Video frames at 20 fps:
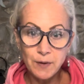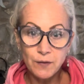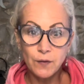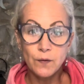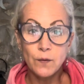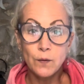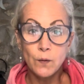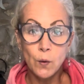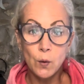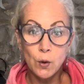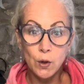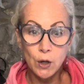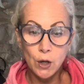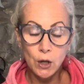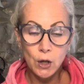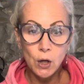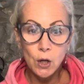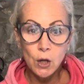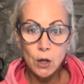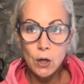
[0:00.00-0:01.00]

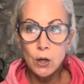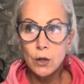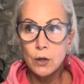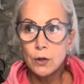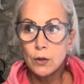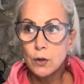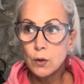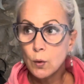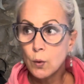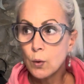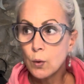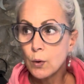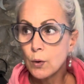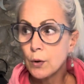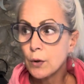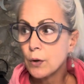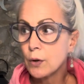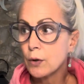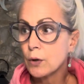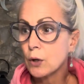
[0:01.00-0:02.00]
for
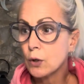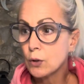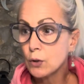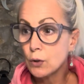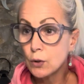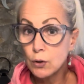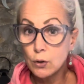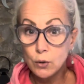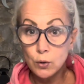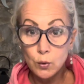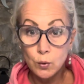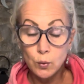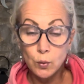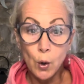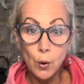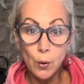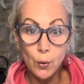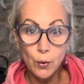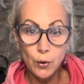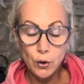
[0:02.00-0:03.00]
your
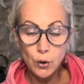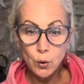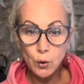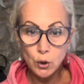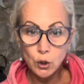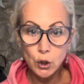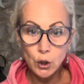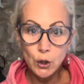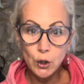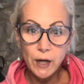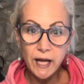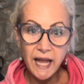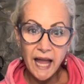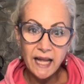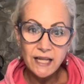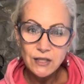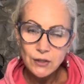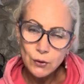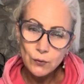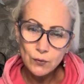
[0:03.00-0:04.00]
growth, your learning,
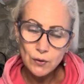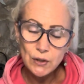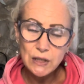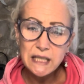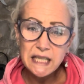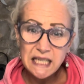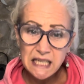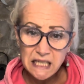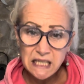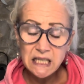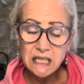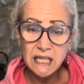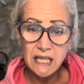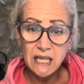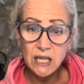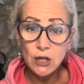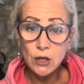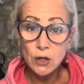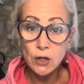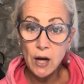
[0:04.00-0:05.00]
and to really
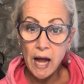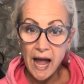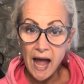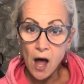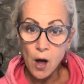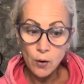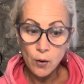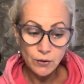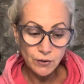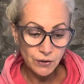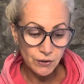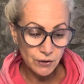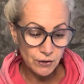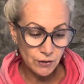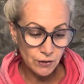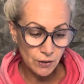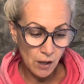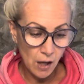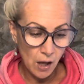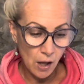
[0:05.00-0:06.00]
clear out
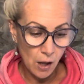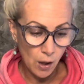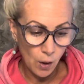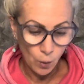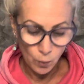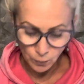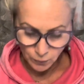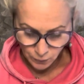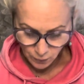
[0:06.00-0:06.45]
old